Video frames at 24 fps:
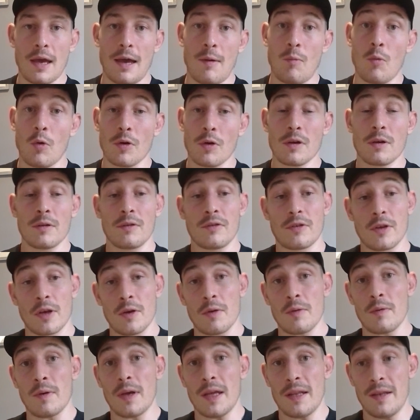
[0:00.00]
And what you can
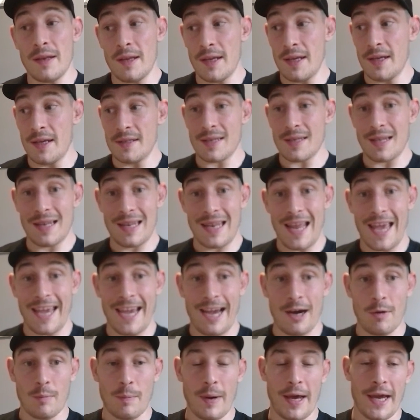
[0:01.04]
do in these
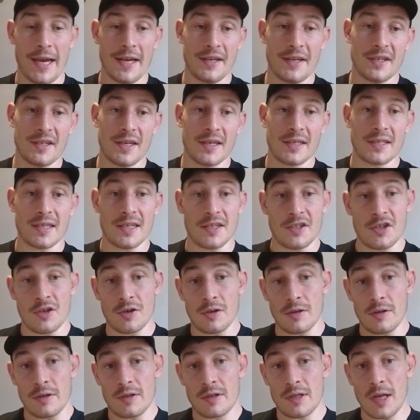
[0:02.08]
layout pages is you
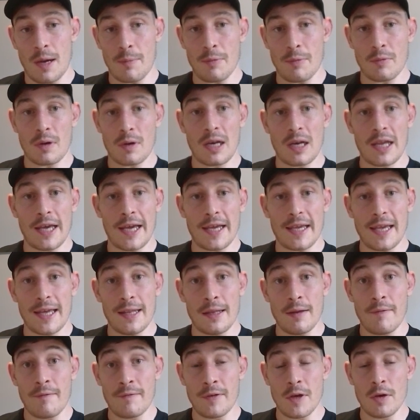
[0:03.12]
can double click in
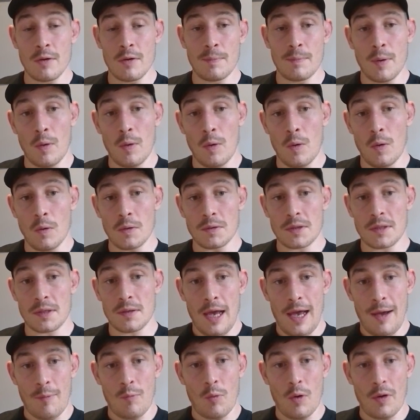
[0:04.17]
the viewport.
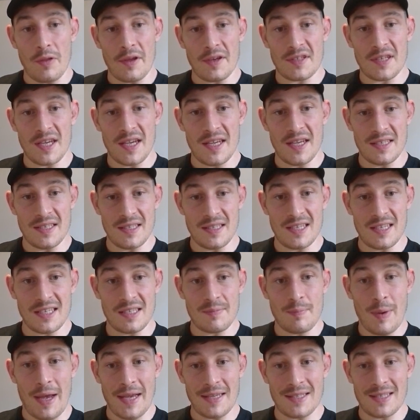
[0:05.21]
And what this is, is it's
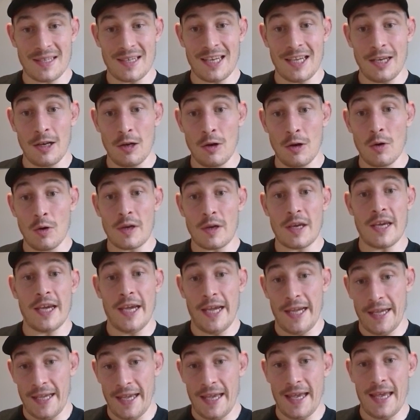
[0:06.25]
basically
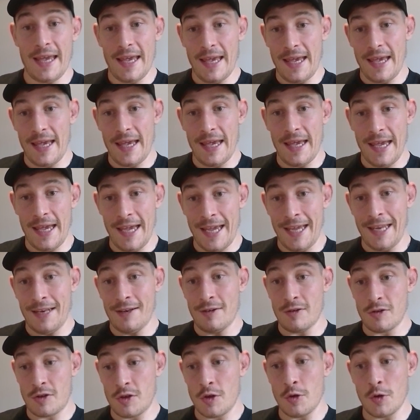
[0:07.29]
looking
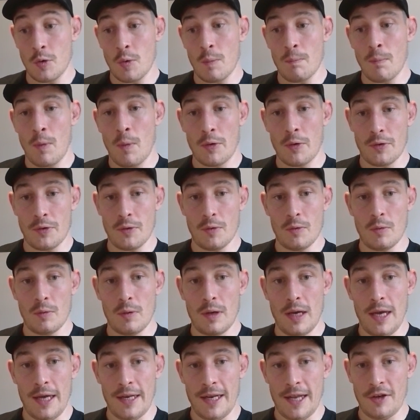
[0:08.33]
into your model
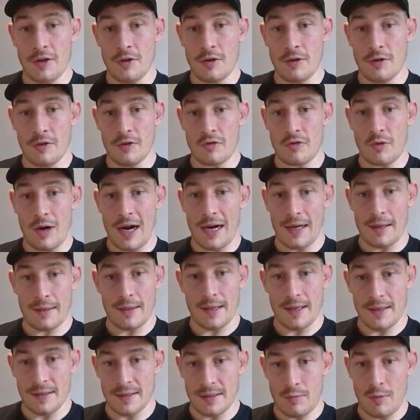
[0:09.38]
and then you can drag
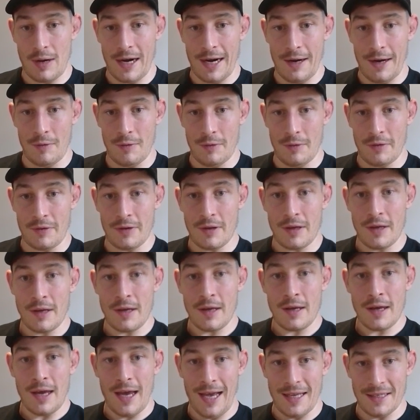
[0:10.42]
things around
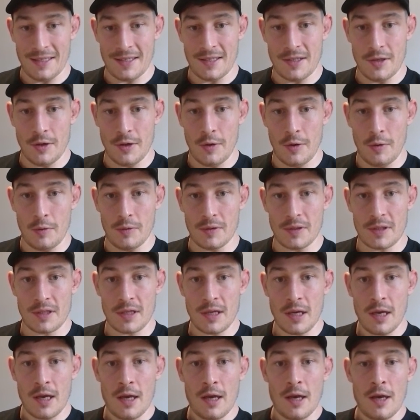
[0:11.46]
as suits.